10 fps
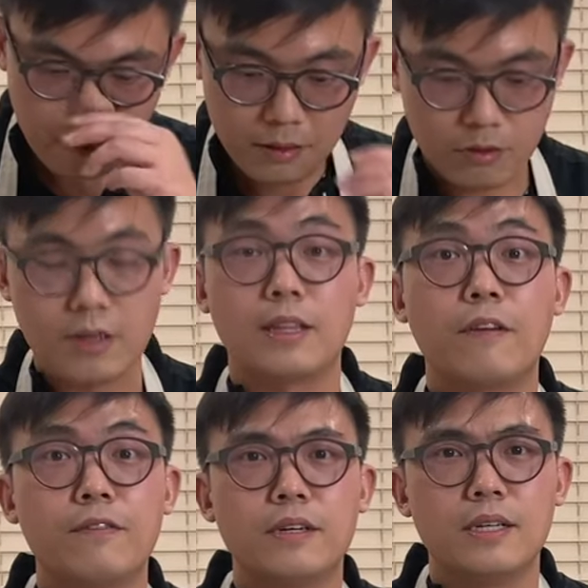You can
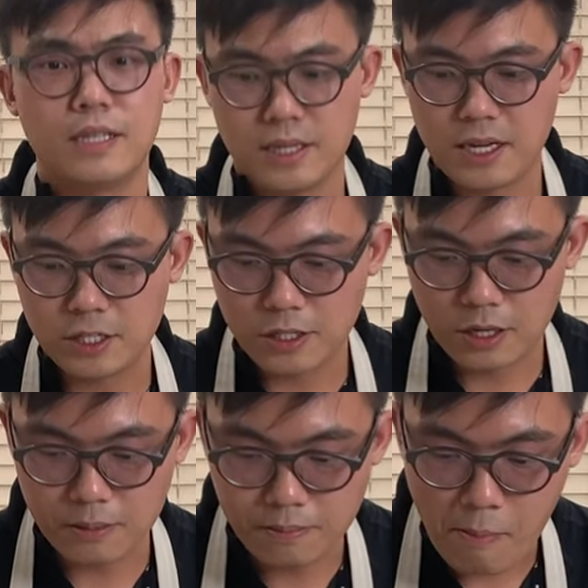definitely taste
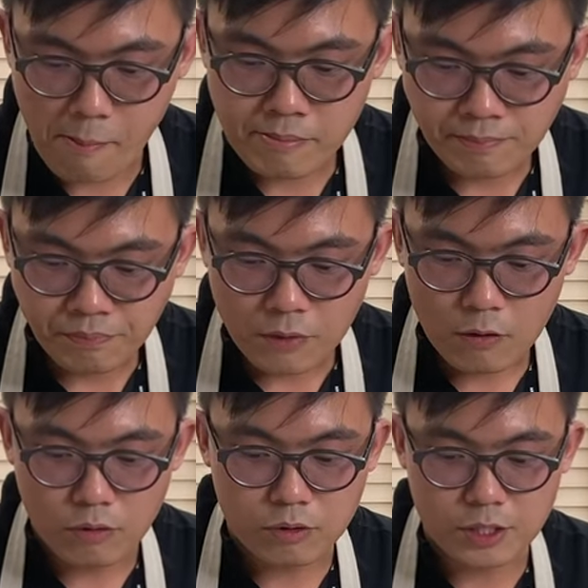the
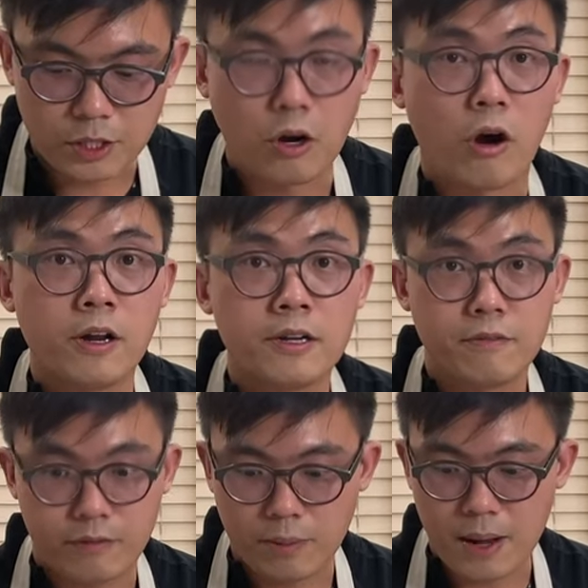roasted garlic
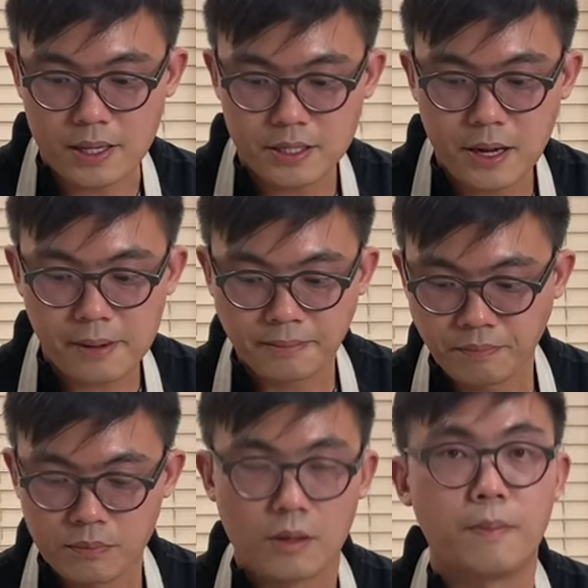with the pasta.
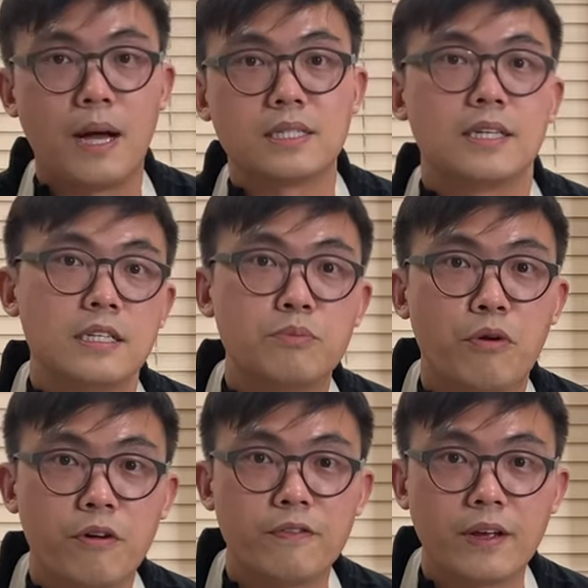The pasta is
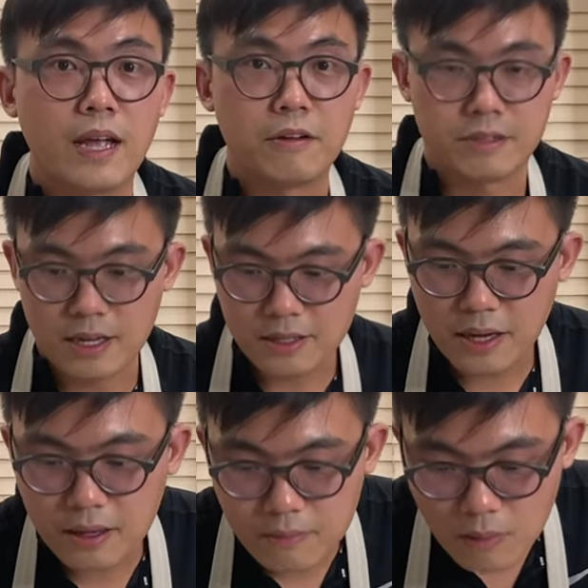perfect al dente.